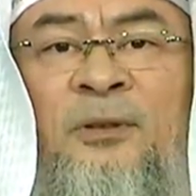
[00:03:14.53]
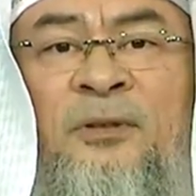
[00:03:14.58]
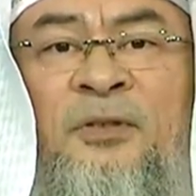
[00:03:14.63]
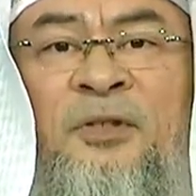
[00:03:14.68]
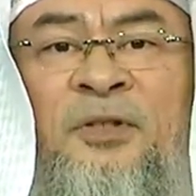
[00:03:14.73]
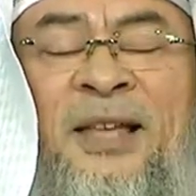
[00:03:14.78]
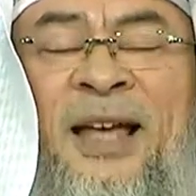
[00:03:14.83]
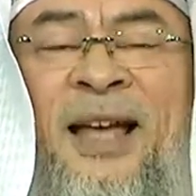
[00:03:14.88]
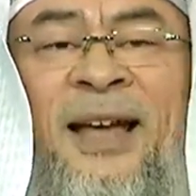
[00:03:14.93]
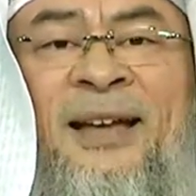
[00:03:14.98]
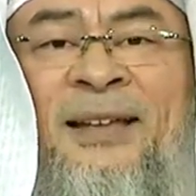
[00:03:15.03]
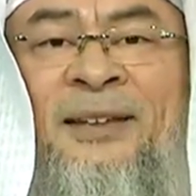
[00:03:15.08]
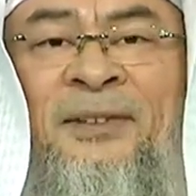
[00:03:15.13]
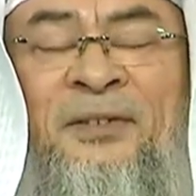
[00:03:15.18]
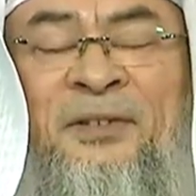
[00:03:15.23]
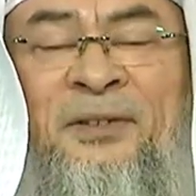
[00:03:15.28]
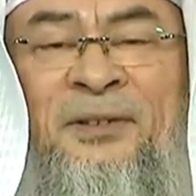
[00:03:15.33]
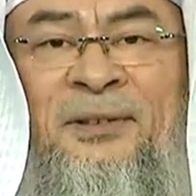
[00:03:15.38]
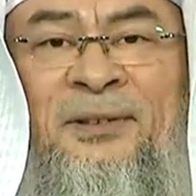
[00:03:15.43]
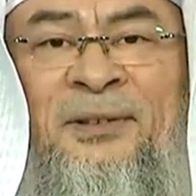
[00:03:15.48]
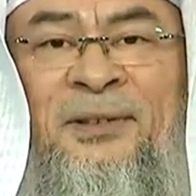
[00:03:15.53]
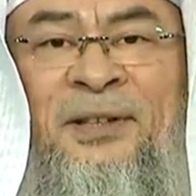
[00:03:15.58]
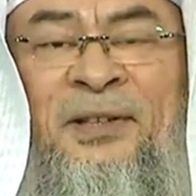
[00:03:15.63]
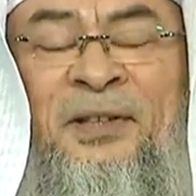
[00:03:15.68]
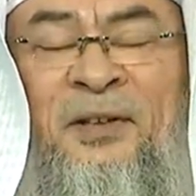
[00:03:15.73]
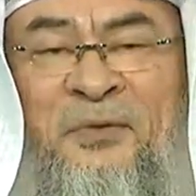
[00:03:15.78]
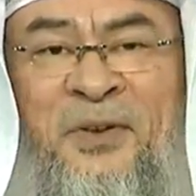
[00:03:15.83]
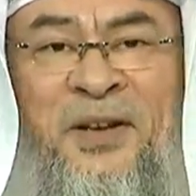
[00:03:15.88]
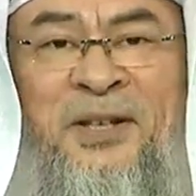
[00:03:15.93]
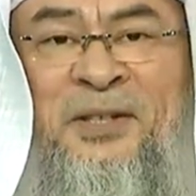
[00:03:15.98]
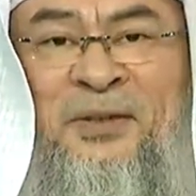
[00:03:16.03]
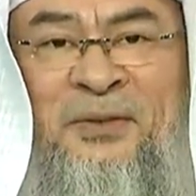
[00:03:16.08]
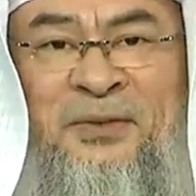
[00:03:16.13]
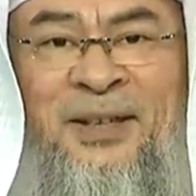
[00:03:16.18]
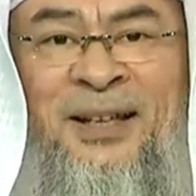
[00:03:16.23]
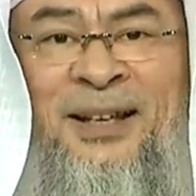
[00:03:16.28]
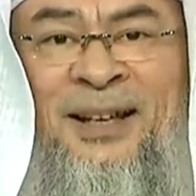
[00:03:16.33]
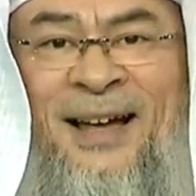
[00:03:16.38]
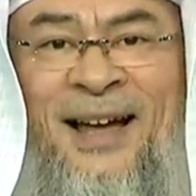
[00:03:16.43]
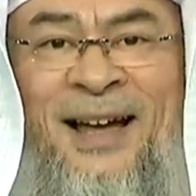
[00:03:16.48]
stand in the face
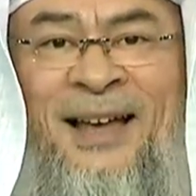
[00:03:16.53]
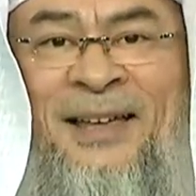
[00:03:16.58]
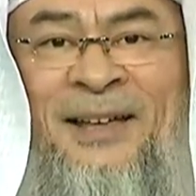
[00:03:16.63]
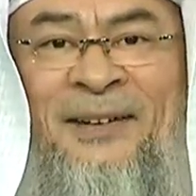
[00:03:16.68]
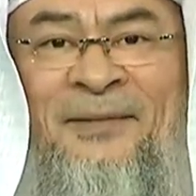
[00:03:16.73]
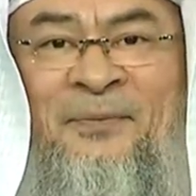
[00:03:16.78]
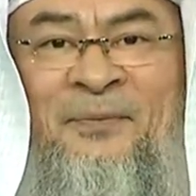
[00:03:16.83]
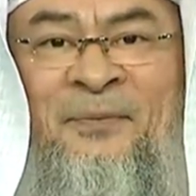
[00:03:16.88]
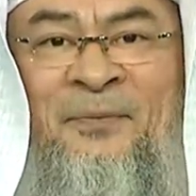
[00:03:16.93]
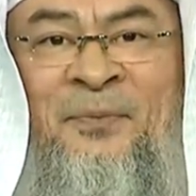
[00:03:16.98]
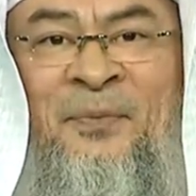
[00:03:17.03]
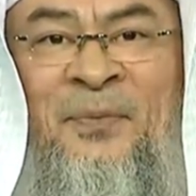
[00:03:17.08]
of the lion